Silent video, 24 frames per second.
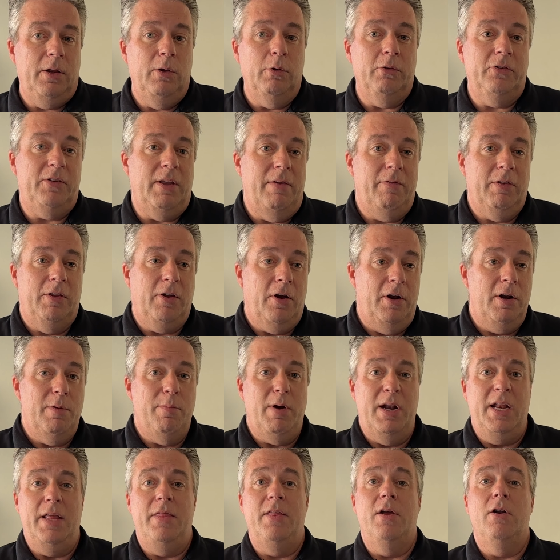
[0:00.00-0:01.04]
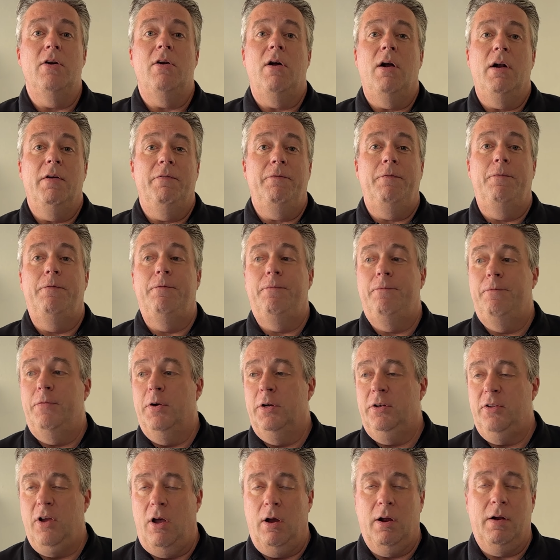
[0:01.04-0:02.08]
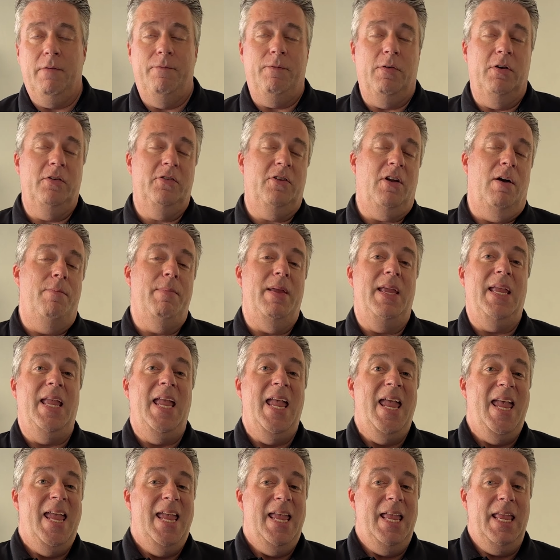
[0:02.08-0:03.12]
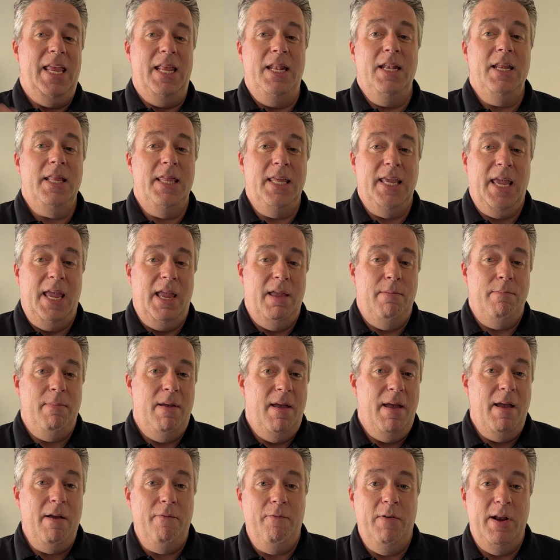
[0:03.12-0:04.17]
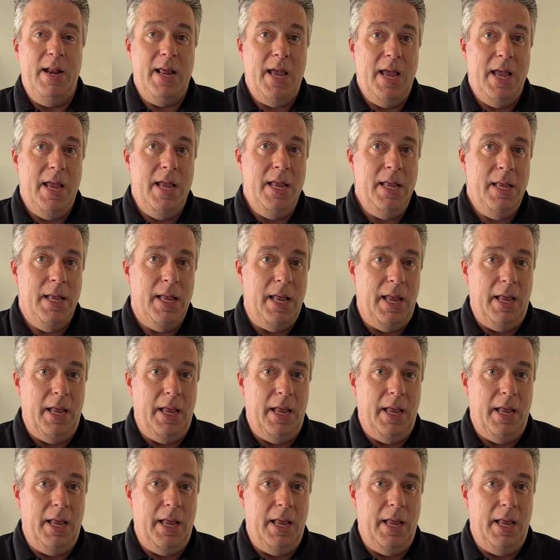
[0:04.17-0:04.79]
You'll save a ton of money. There are photographers coming into the game every day,